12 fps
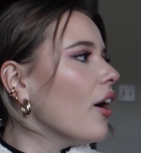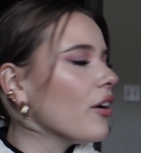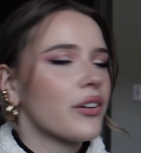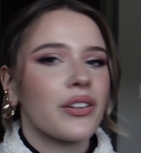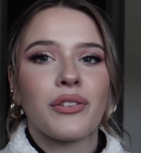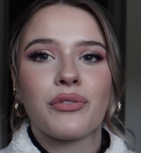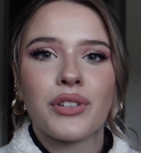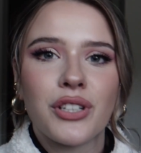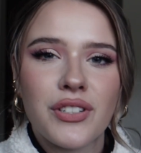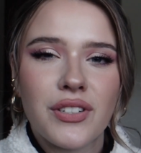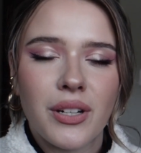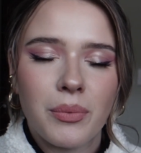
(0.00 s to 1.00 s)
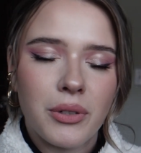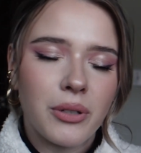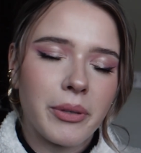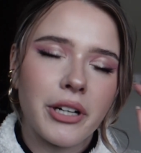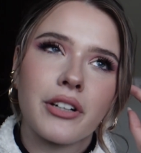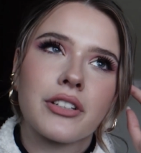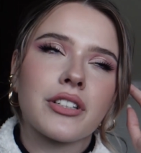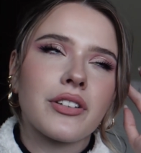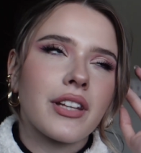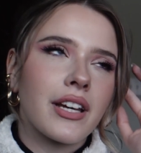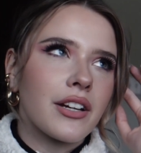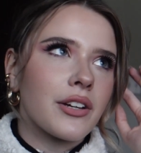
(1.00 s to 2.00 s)
Oh, the fridge stopped. Oh my gosh,
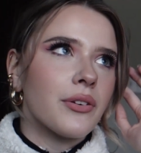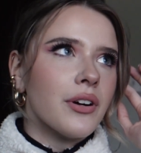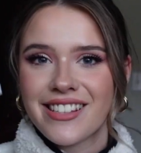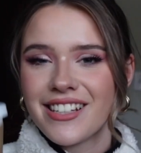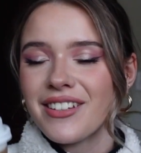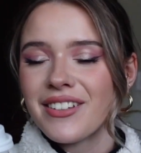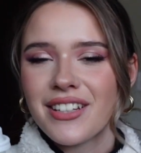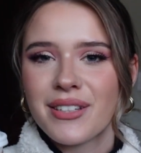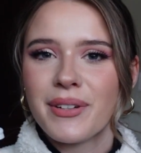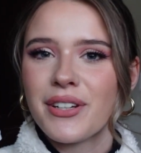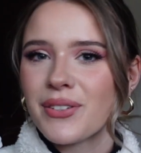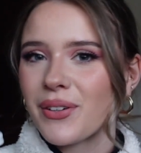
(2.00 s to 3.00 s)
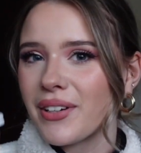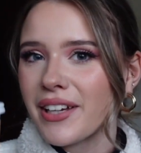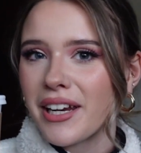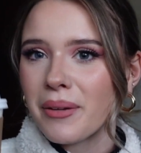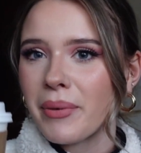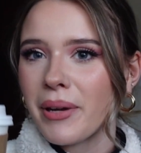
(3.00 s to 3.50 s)
thank you. See, this video is only getting